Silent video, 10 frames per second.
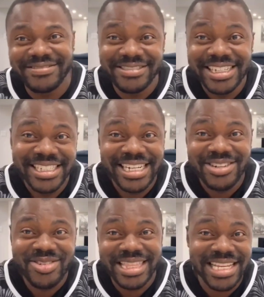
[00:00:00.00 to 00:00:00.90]
They do
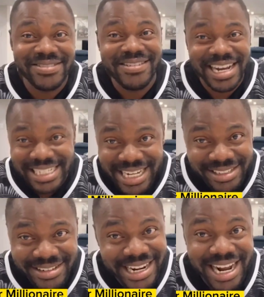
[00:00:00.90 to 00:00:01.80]
things for 1 year, so they
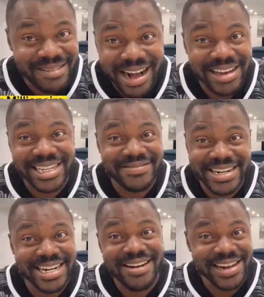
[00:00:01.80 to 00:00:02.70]
come to my house every day. That
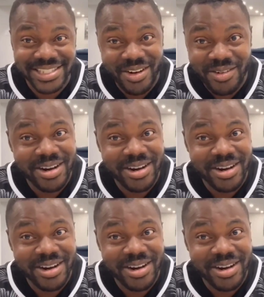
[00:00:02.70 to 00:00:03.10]
one too good qualify.